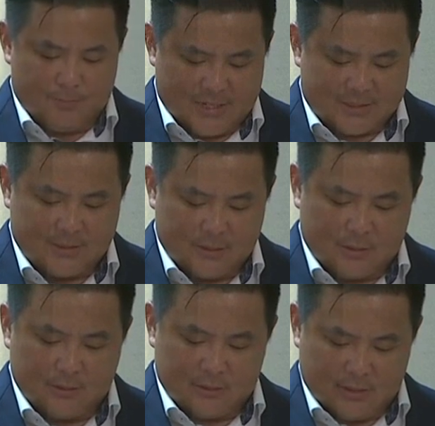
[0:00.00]

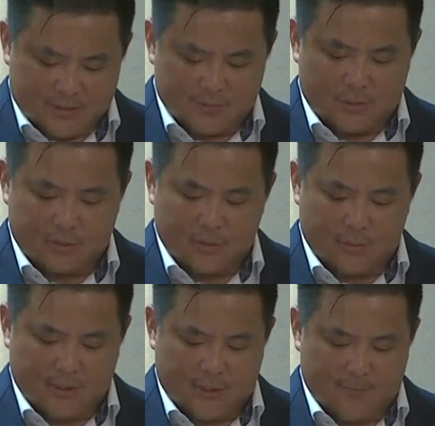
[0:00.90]
better esports
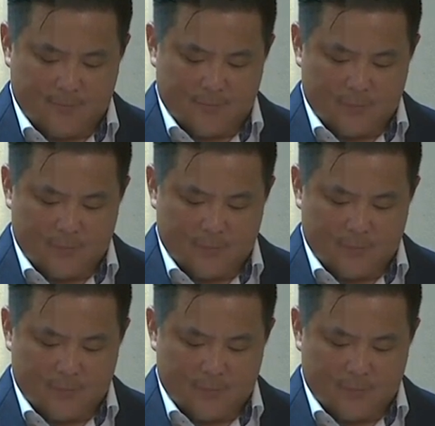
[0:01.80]
globally